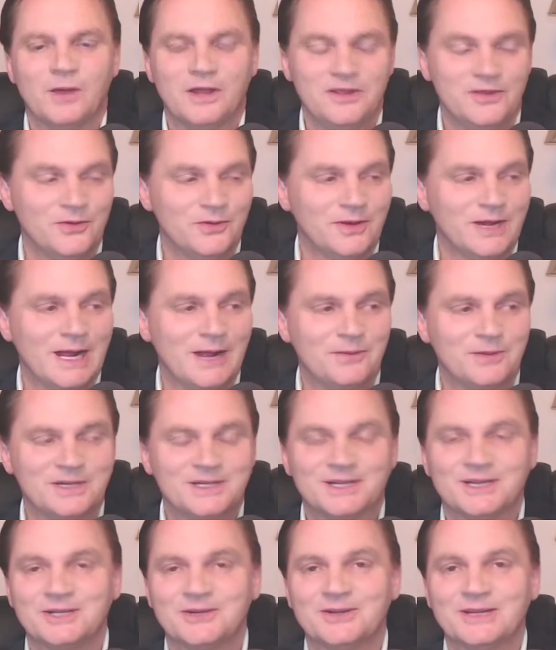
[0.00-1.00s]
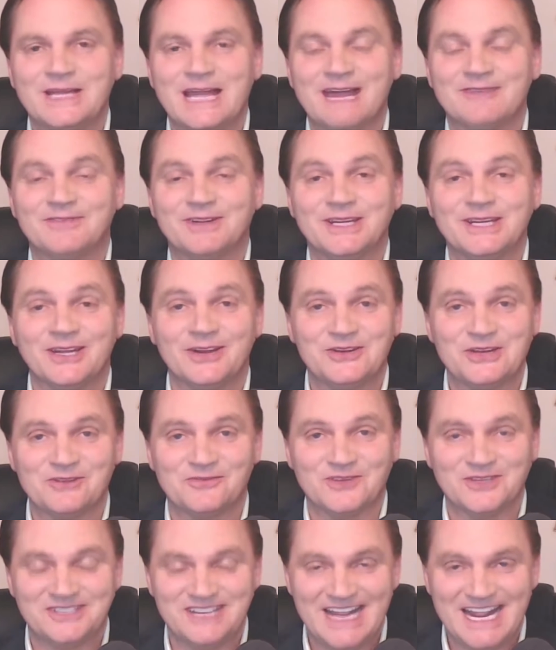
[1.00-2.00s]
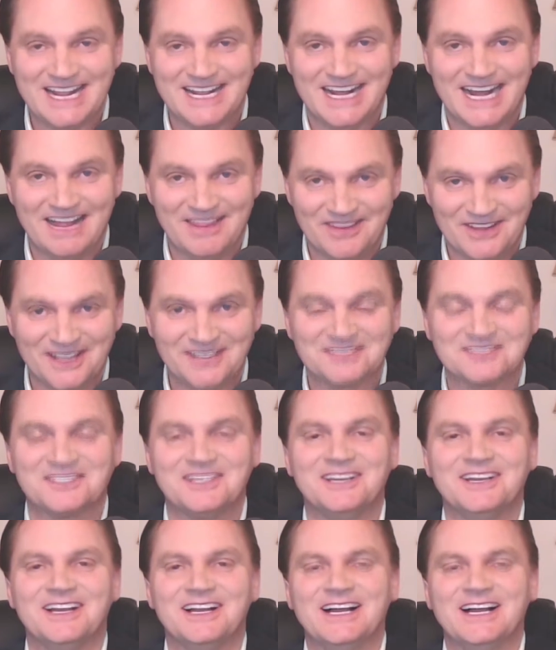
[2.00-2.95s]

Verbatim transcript: Well, you and I would clearly have a little different take on this.